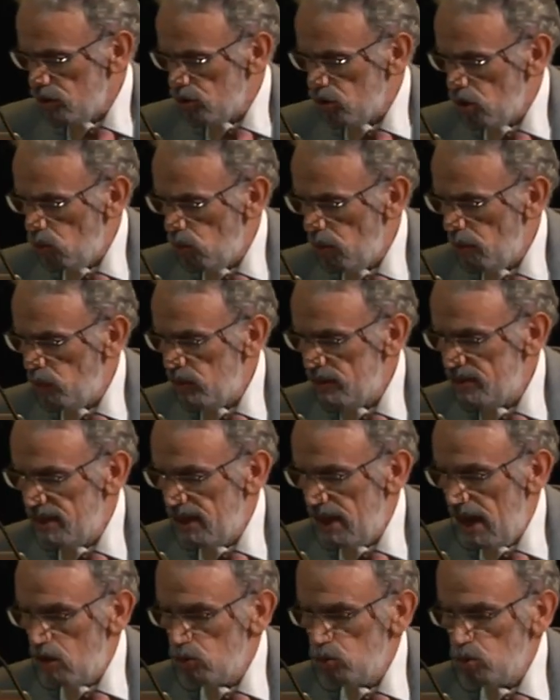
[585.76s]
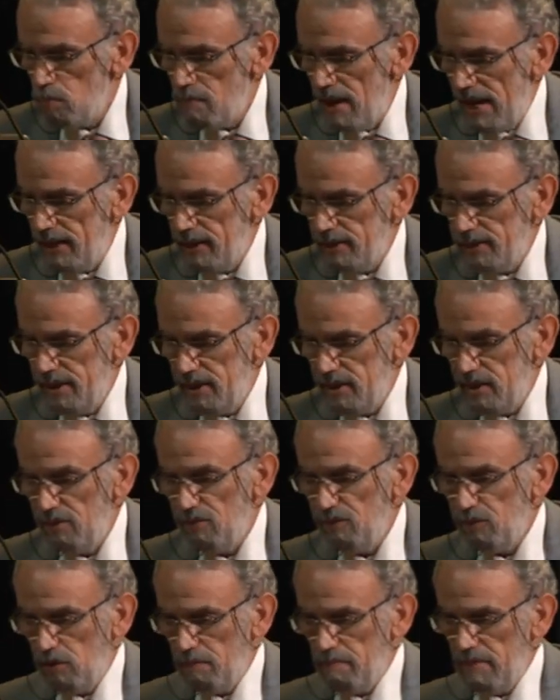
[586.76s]
So we will see how to manage this
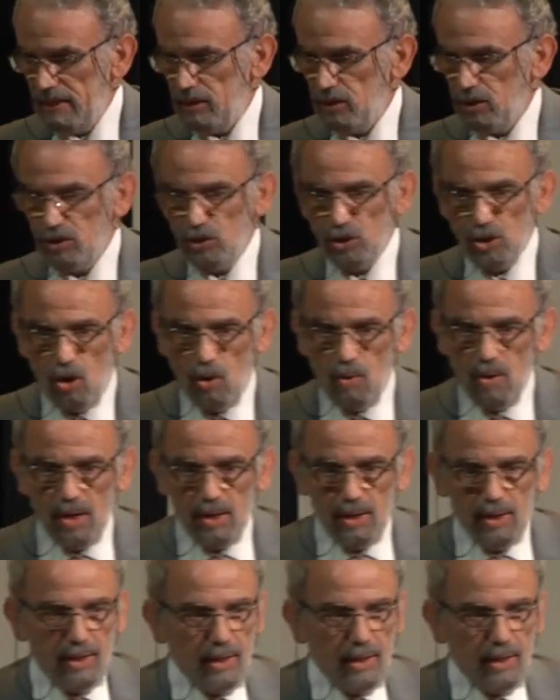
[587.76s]
information. So